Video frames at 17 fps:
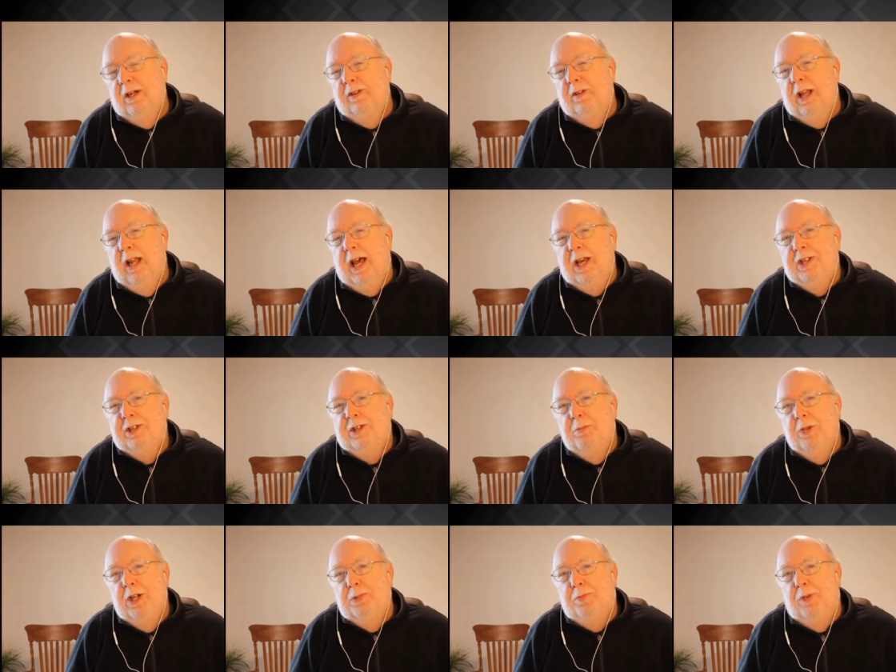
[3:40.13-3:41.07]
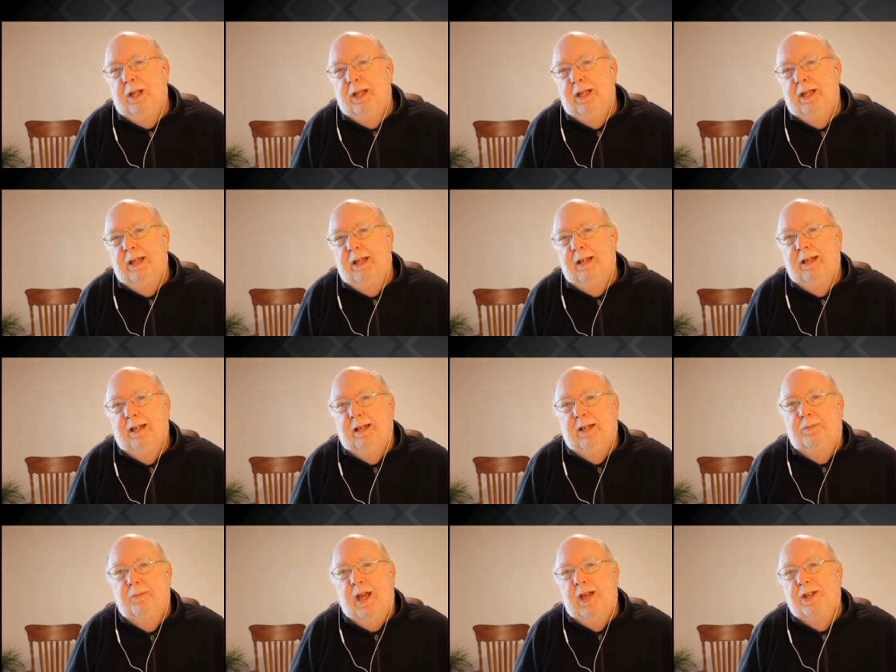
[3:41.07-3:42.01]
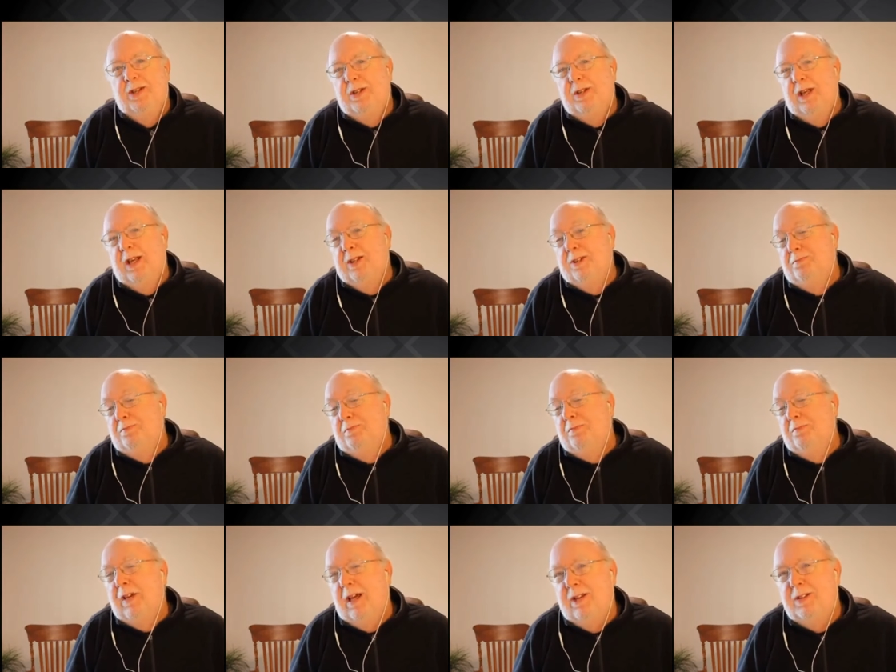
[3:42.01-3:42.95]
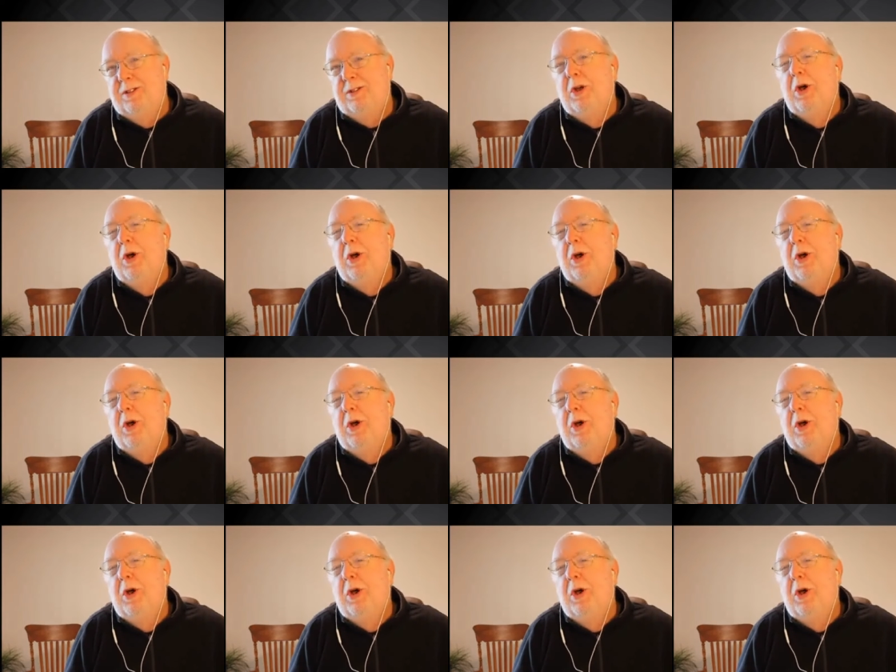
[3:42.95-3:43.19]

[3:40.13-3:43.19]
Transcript: the Alaska Municipal League, uh, has, has, has